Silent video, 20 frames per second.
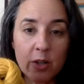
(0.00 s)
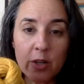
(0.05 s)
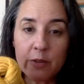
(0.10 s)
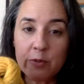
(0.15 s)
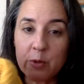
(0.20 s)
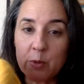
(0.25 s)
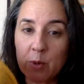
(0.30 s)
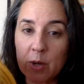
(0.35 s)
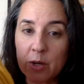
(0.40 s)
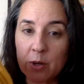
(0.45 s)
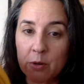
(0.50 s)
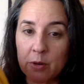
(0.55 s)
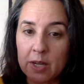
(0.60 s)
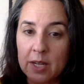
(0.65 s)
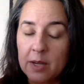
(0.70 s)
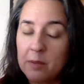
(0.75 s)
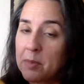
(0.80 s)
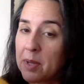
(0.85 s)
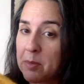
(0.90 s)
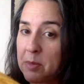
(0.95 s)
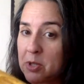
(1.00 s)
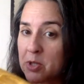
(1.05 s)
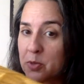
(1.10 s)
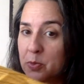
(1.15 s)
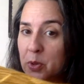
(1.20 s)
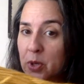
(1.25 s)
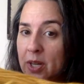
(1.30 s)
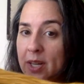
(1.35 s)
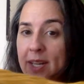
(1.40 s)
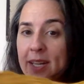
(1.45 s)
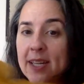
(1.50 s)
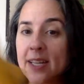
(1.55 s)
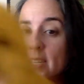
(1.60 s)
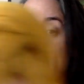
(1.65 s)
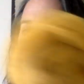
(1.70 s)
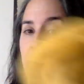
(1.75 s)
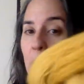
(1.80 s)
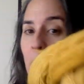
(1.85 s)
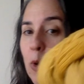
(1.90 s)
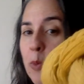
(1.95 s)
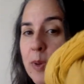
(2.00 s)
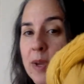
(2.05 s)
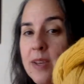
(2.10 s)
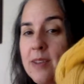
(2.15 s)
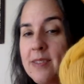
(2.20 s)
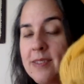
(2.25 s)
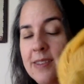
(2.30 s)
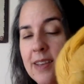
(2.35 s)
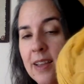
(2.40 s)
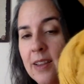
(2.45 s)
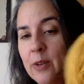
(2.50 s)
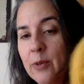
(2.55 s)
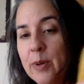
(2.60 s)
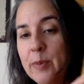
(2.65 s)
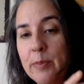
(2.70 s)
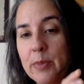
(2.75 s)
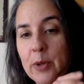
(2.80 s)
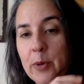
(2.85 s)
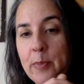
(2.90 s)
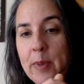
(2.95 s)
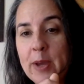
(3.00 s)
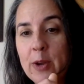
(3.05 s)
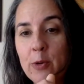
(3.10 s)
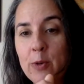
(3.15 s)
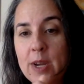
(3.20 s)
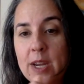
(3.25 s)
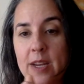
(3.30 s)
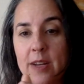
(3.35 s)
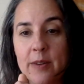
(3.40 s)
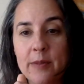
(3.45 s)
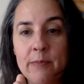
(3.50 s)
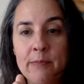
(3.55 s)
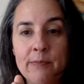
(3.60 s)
If you want green, maybe you should put it in indigo because yellow and blue make green.